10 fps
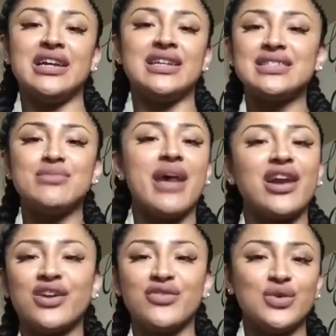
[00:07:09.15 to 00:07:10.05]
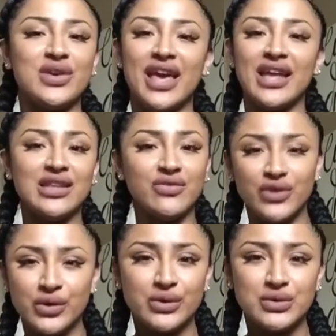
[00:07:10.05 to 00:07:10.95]
It doesn't matter if you get any
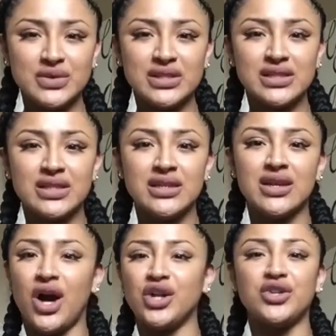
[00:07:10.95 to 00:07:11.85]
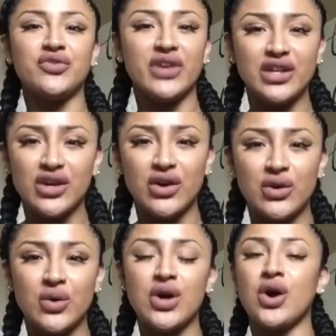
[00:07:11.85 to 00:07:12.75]
views on your
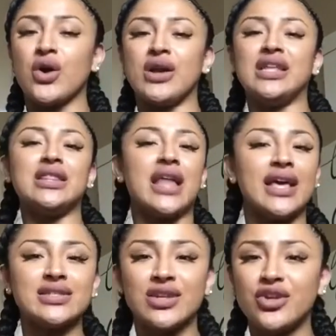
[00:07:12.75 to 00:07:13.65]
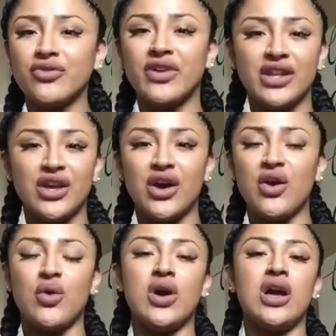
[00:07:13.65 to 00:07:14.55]
video or any likes on your
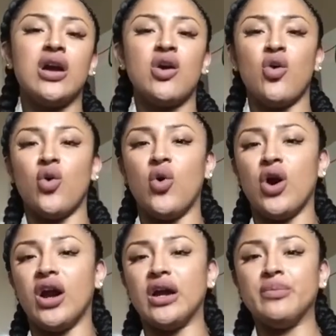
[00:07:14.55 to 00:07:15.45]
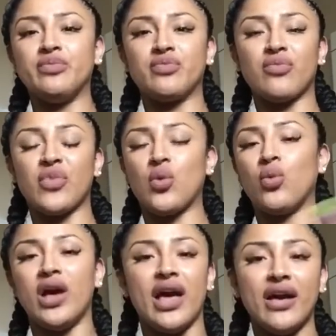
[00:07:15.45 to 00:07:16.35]
video or
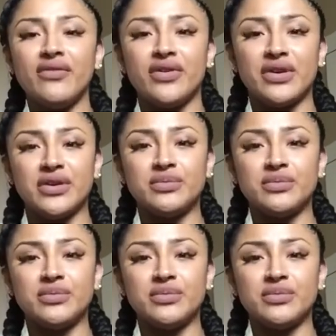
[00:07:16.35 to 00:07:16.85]
whatever.